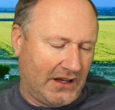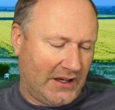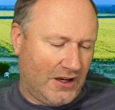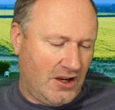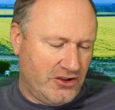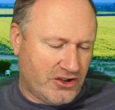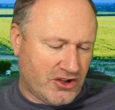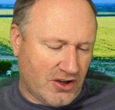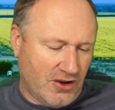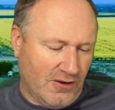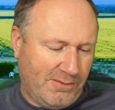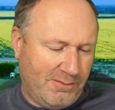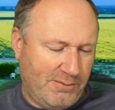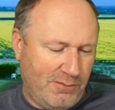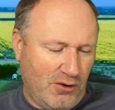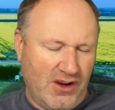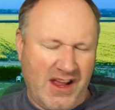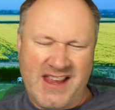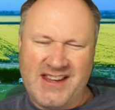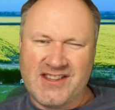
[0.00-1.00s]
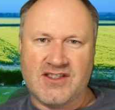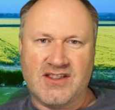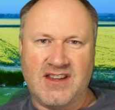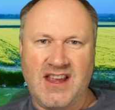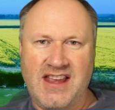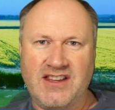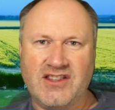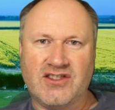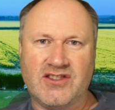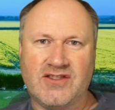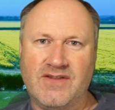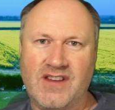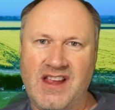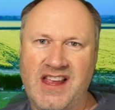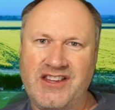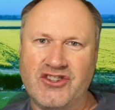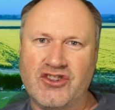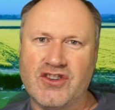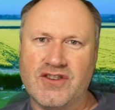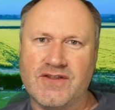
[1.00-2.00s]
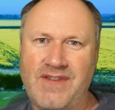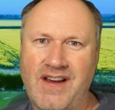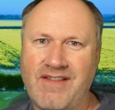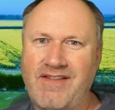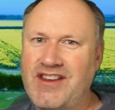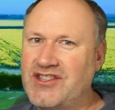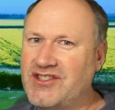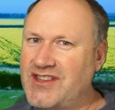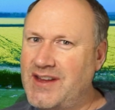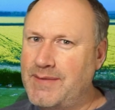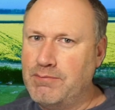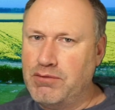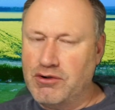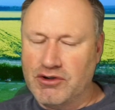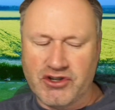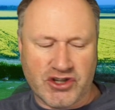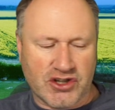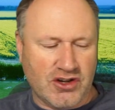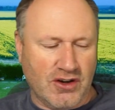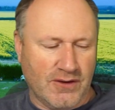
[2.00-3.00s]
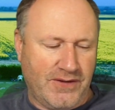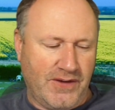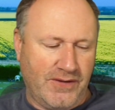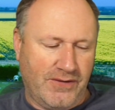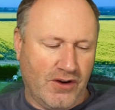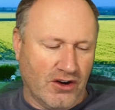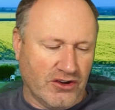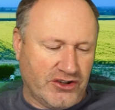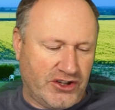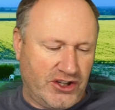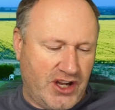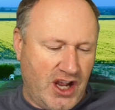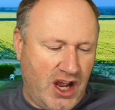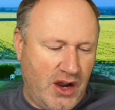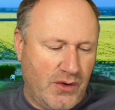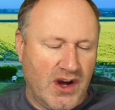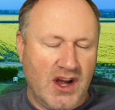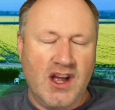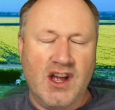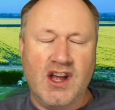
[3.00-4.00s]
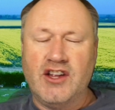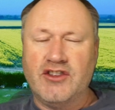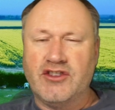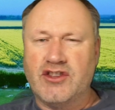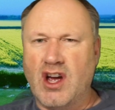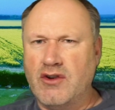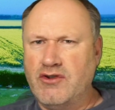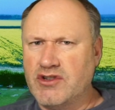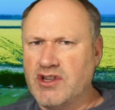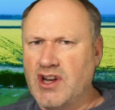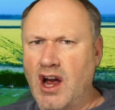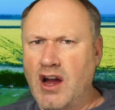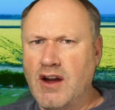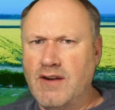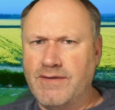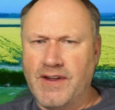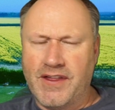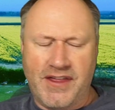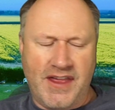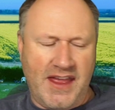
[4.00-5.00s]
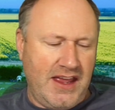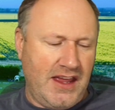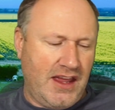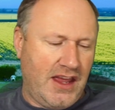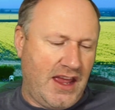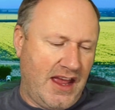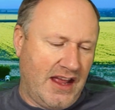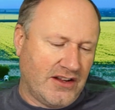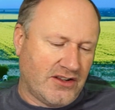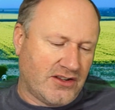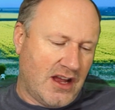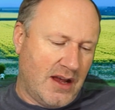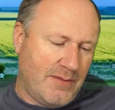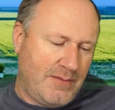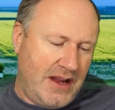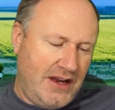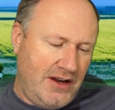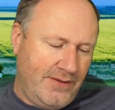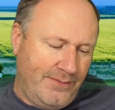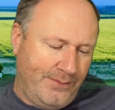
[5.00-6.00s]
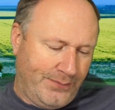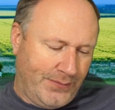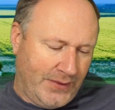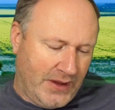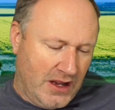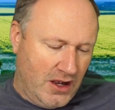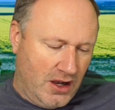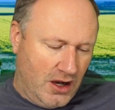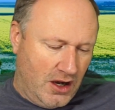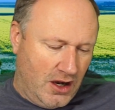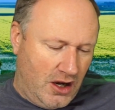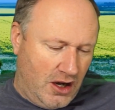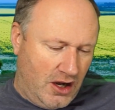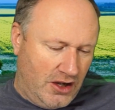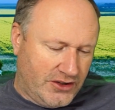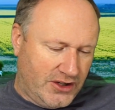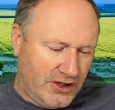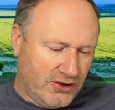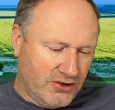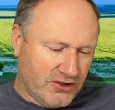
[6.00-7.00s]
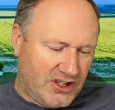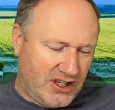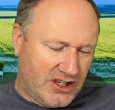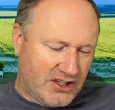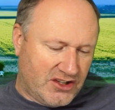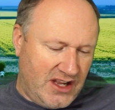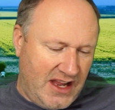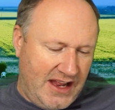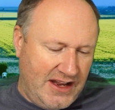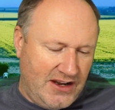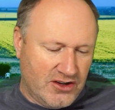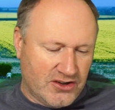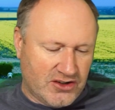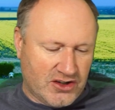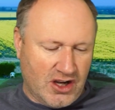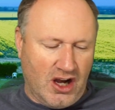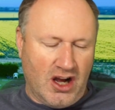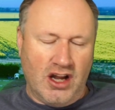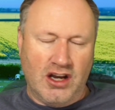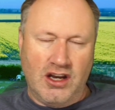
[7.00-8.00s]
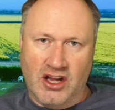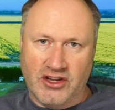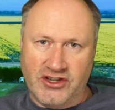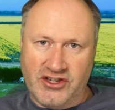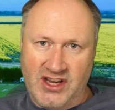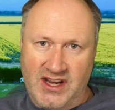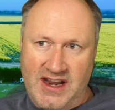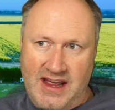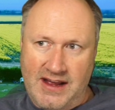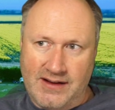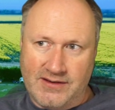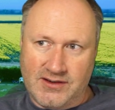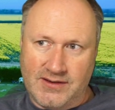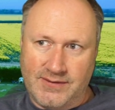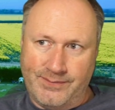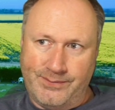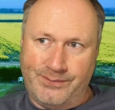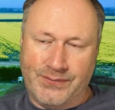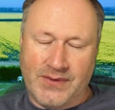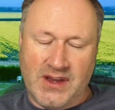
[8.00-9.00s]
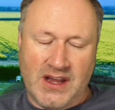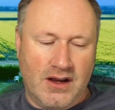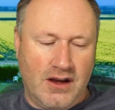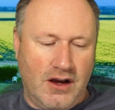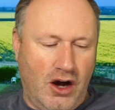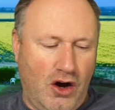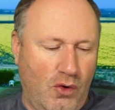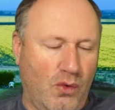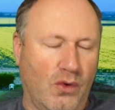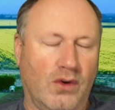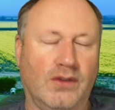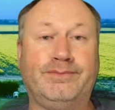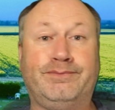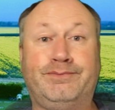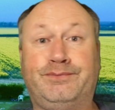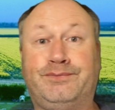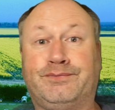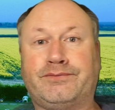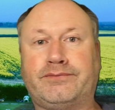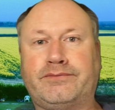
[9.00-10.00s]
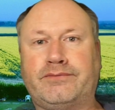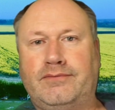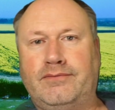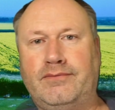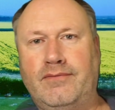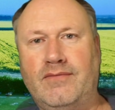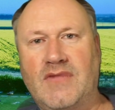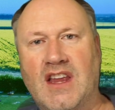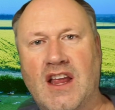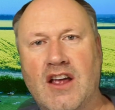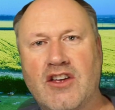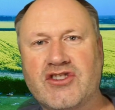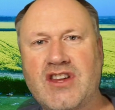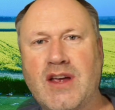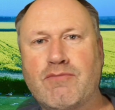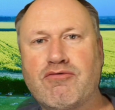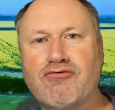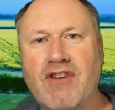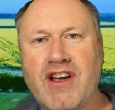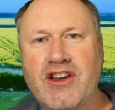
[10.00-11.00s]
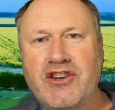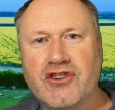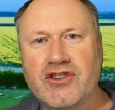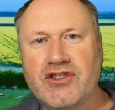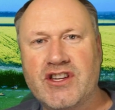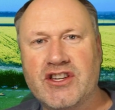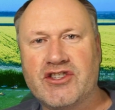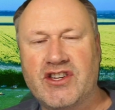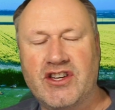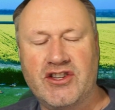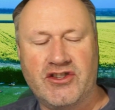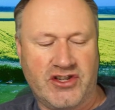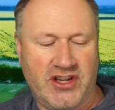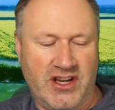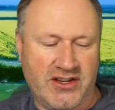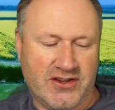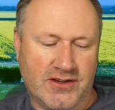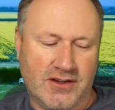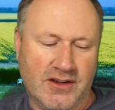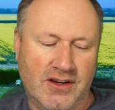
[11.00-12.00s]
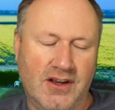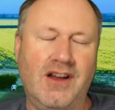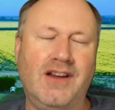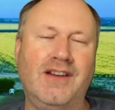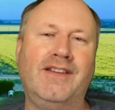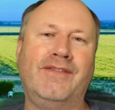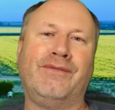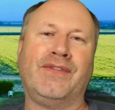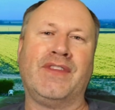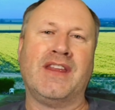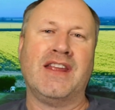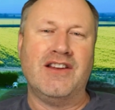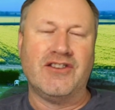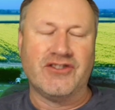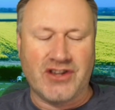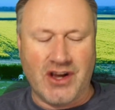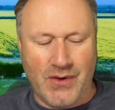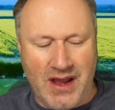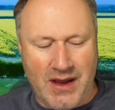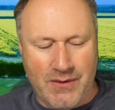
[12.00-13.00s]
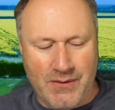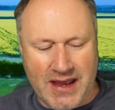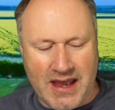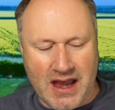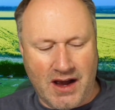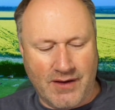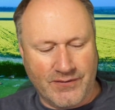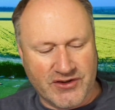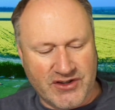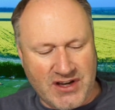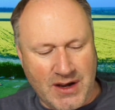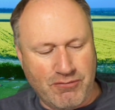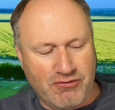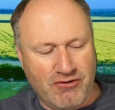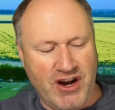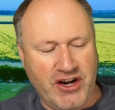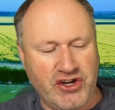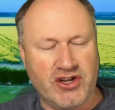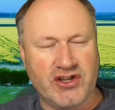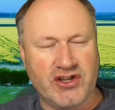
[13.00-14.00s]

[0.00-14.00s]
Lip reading: stuff, but it's just very simple stuff you've got to do. Don't overthink it. I mean, Article 16 has got a lot in it. Oh, separation distances. So here we go. Separation